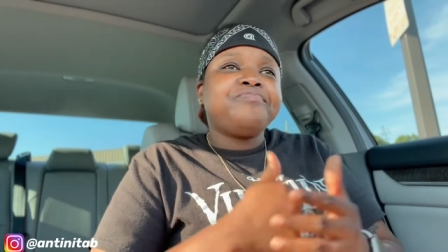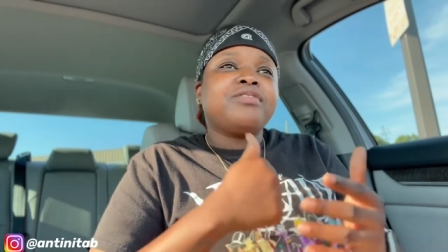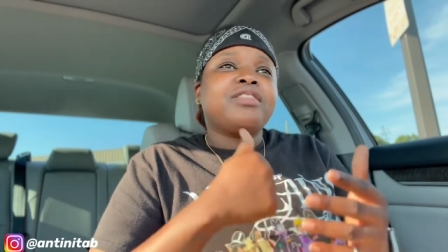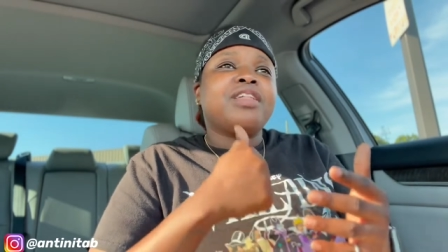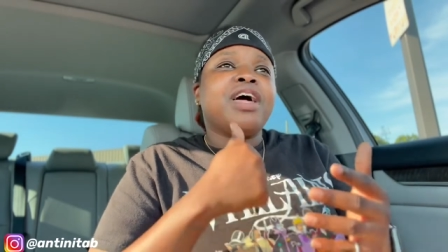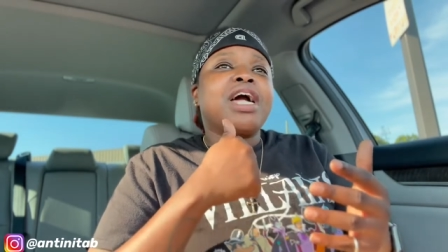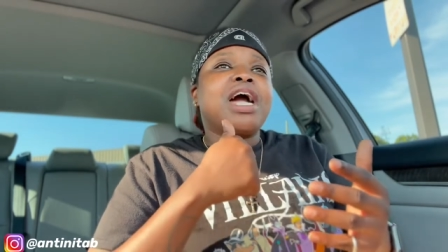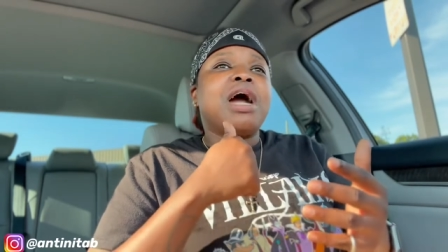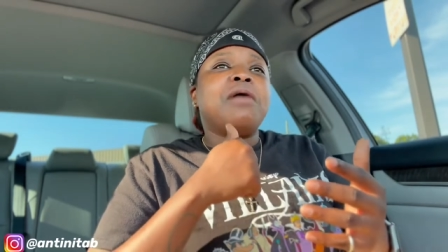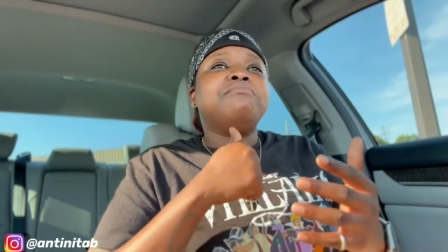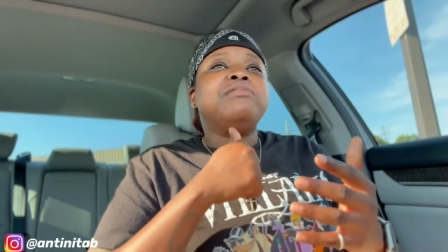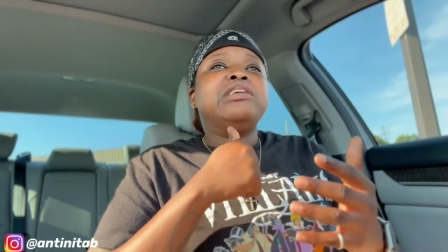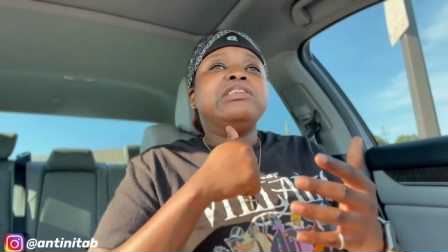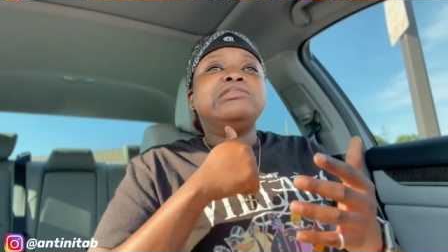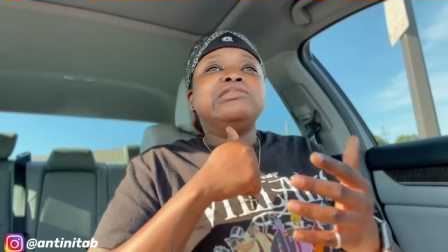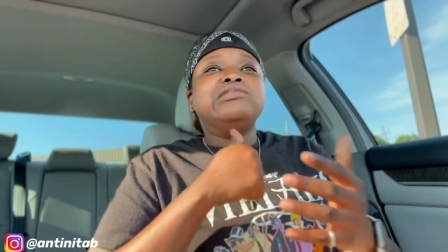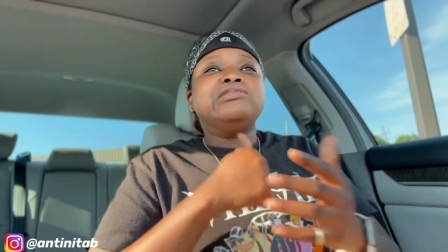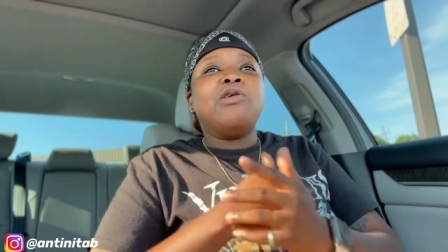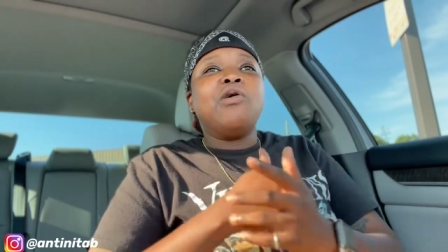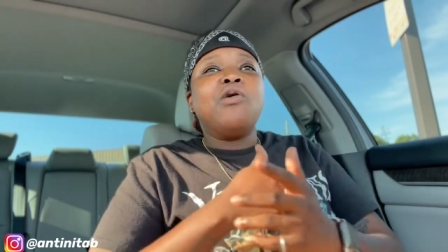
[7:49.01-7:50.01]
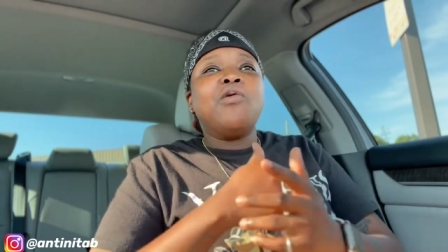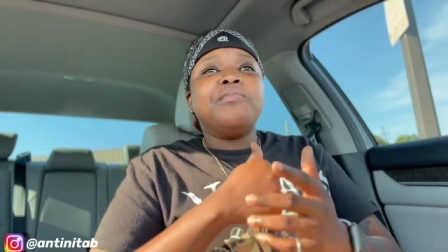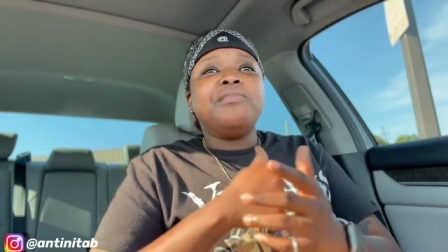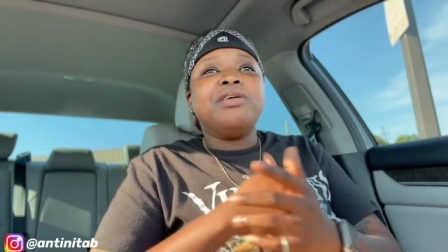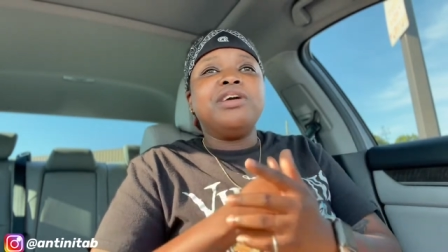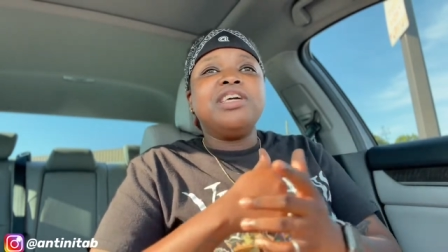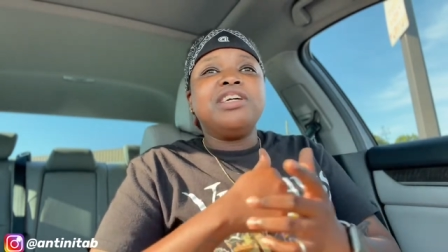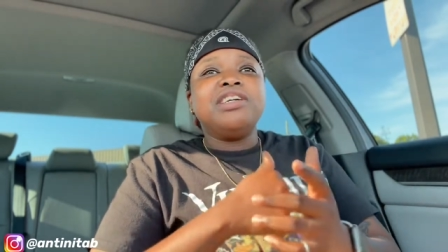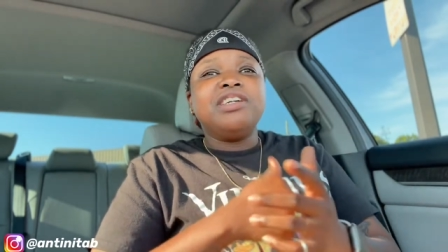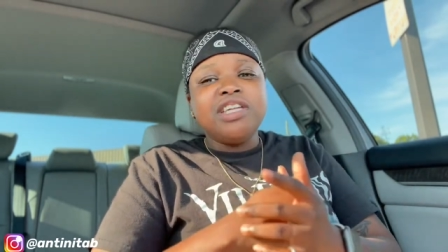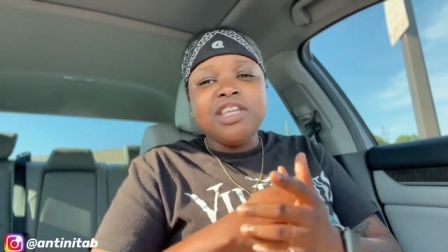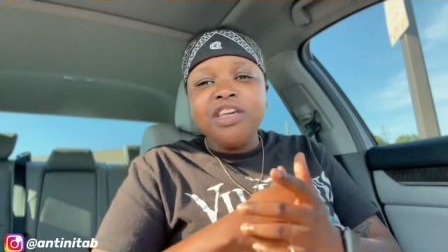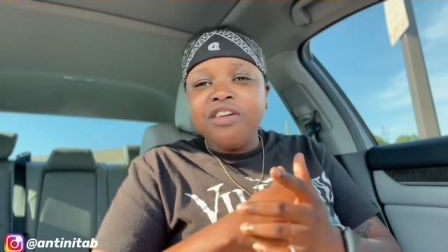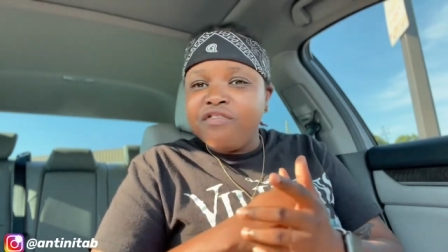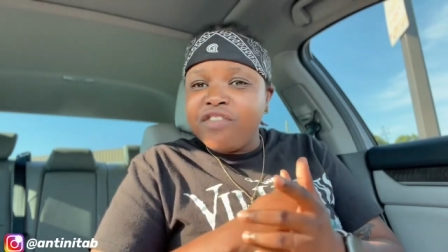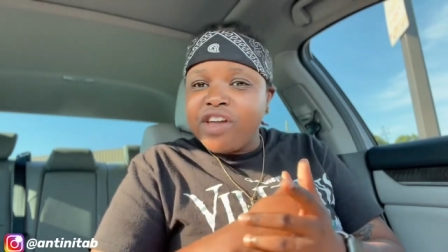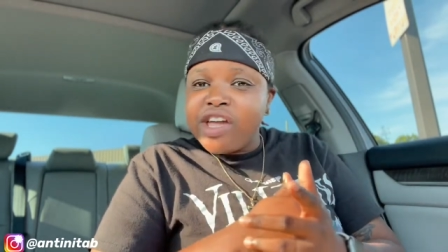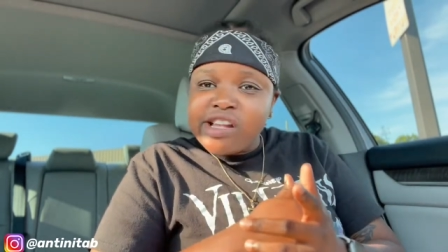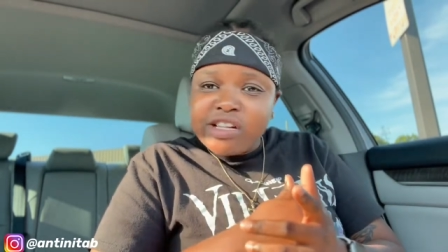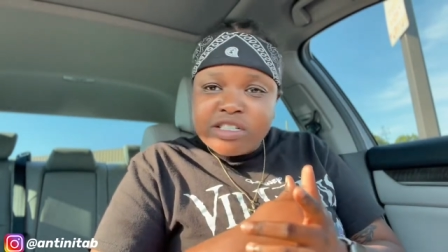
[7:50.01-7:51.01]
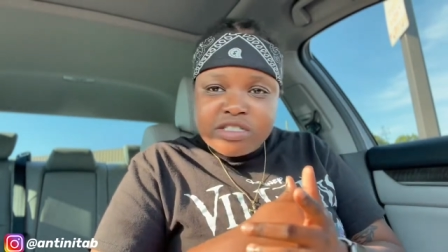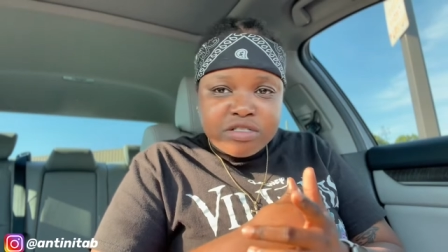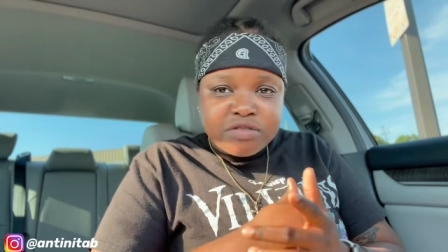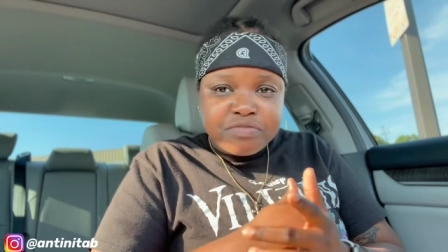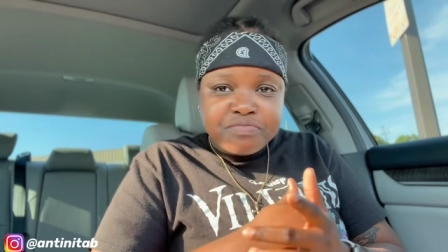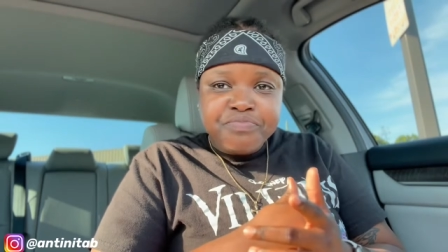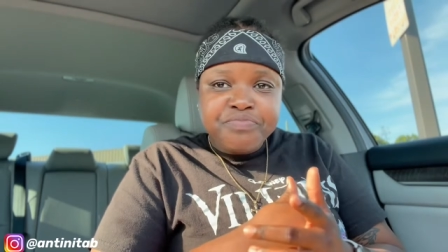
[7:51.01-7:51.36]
Like I missed so many good events.